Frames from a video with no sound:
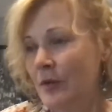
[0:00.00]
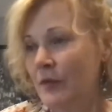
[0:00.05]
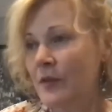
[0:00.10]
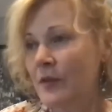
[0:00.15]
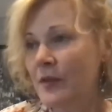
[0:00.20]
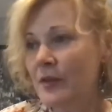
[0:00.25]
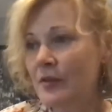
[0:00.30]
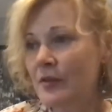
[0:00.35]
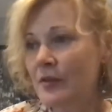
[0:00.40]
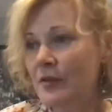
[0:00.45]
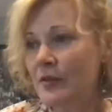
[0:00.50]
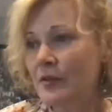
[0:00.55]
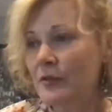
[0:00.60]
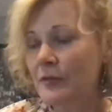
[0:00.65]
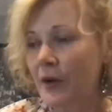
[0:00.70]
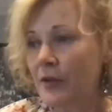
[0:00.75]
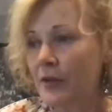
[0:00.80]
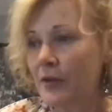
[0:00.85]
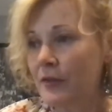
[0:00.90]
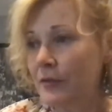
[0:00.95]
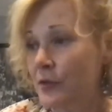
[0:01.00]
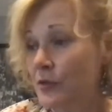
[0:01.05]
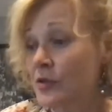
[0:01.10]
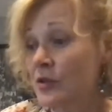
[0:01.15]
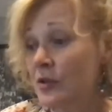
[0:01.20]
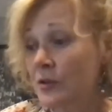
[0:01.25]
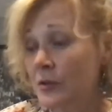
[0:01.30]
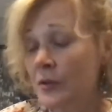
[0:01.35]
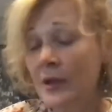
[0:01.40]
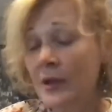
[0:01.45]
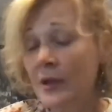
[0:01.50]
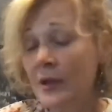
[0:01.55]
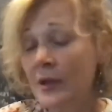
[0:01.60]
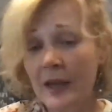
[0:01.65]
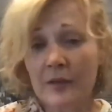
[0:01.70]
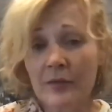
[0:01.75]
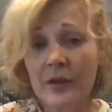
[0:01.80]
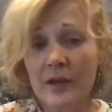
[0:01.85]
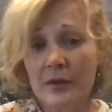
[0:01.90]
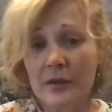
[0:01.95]
if you think too far in the future, you
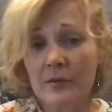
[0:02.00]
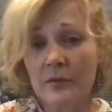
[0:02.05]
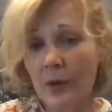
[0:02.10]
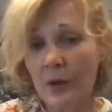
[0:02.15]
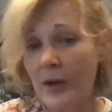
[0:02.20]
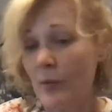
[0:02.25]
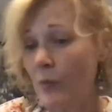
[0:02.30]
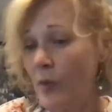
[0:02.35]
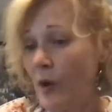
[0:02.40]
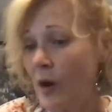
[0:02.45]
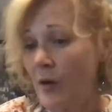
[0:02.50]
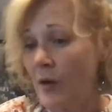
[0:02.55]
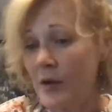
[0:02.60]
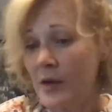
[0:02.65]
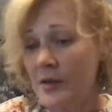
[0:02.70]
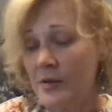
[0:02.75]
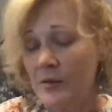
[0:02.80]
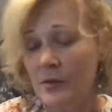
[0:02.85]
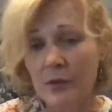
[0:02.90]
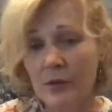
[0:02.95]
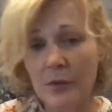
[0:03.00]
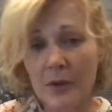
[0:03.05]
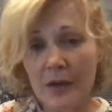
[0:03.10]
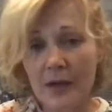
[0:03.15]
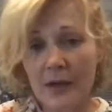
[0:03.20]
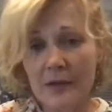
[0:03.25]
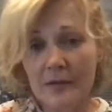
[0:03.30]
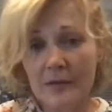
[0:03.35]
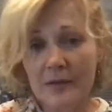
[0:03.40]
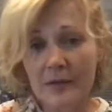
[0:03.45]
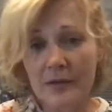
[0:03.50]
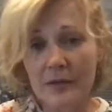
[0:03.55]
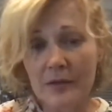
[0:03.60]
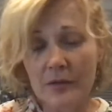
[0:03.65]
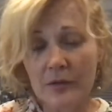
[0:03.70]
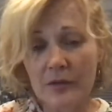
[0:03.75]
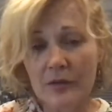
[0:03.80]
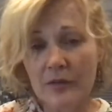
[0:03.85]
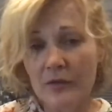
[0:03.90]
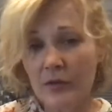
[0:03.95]
can get quite worried or quite
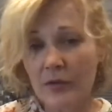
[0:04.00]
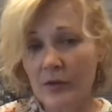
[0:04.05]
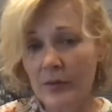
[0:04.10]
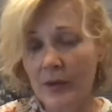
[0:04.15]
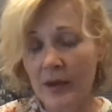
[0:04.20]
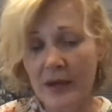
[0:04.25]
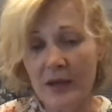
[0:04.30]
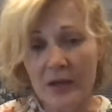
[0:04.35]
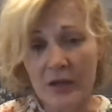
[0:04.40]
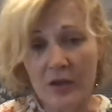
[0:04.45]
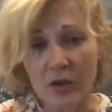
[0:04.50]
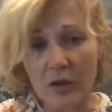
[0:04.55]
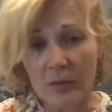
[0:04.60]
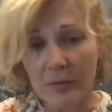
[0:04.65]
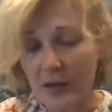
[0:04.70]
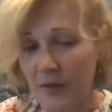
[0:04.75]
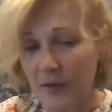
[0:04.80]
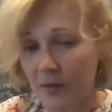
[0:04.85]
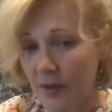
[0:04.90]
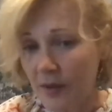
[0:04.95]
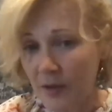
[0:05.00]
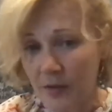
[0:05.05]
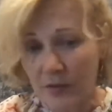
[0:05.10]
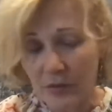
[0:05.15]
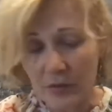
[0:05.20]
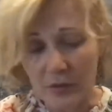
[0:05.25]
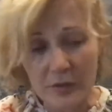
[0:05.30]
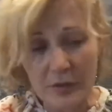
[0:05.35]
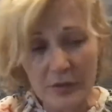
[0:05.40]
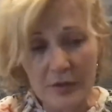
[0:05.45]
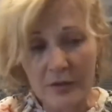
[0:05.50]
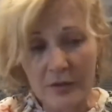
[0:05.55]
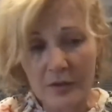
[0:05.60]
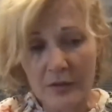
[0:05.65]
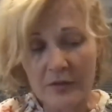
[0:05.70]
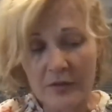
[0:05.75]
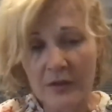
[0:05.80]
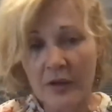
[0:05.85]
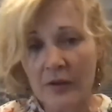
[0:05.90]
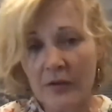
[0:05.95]
concerned about economic things, or
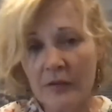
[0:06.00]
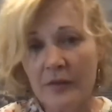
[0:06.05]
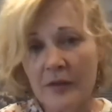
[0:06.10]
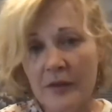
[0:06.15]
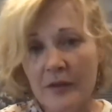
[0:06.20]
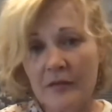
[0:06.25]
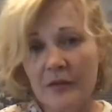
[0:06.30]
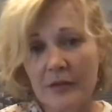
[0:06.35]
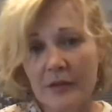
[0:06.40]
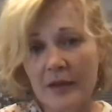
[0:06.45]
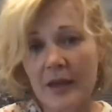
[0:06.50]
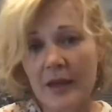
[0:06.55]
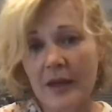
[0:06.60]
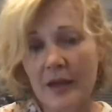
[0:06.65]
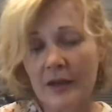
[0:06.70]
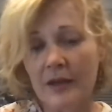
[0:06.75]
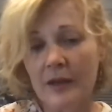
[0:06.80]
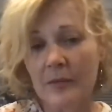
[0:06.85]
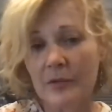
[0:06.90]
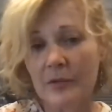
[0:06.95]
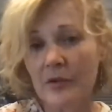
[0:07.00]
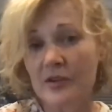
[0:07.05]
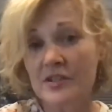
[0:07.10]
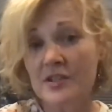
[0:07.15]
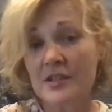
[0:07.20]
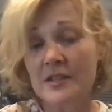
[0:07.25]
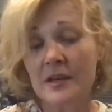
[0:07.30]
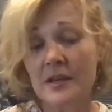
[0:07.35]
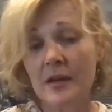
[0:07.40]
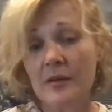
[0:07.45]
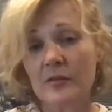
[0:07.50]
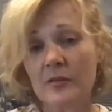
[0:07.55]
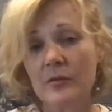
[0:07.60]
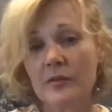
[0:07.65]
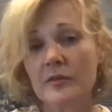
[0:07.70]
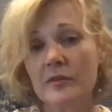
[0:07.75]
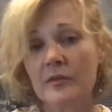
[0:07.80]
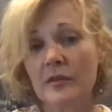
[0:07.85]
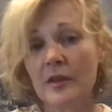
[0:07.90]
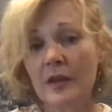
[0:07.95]
there's a lot of things that can come crashing down.
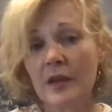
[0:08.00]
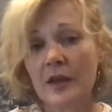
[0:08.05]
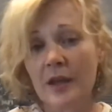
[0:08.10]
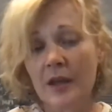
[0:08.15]
So it's